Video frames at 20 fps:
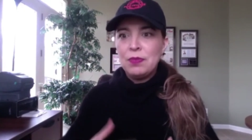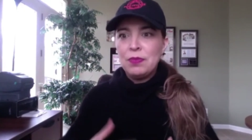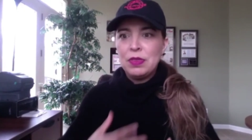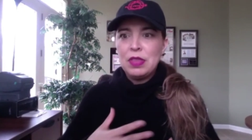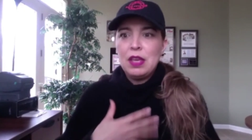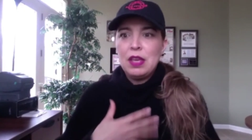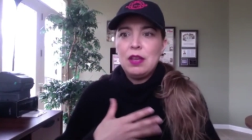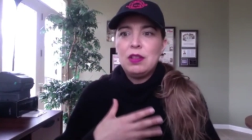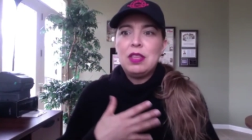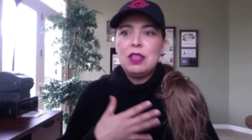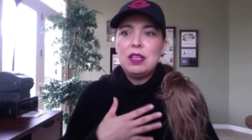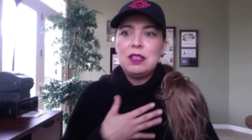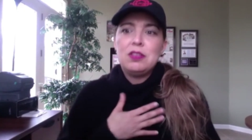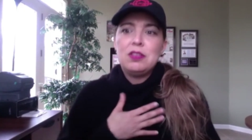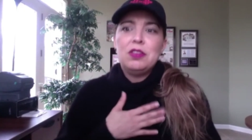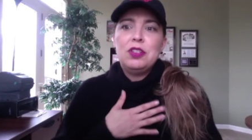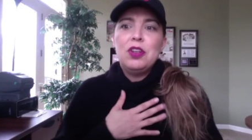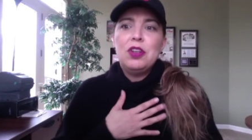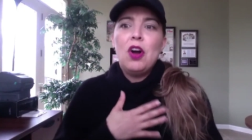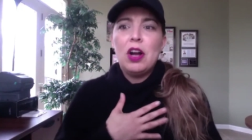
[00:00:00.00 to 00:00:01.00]
they
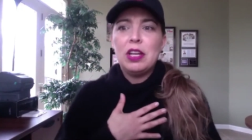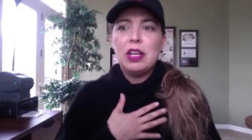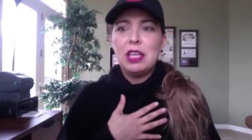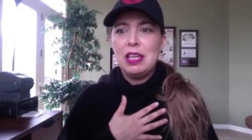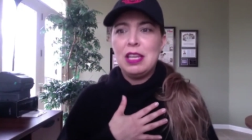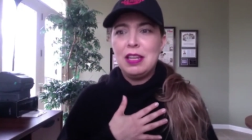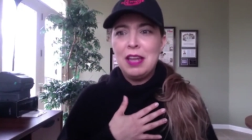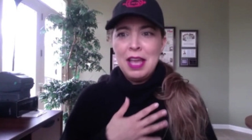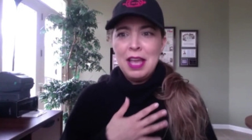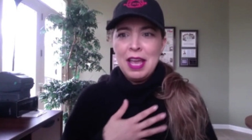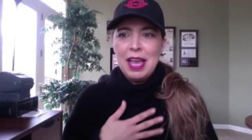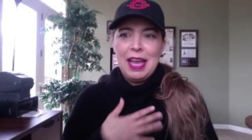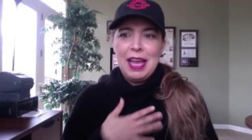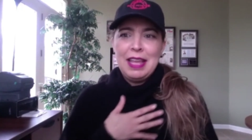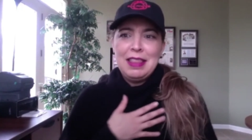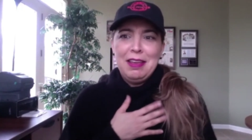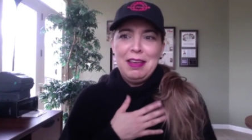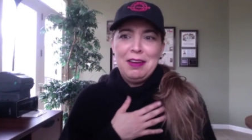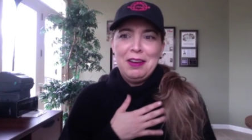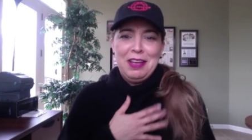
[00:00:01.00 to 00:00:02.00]
start talking,
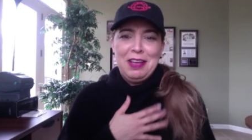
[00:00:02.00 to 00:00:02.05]
and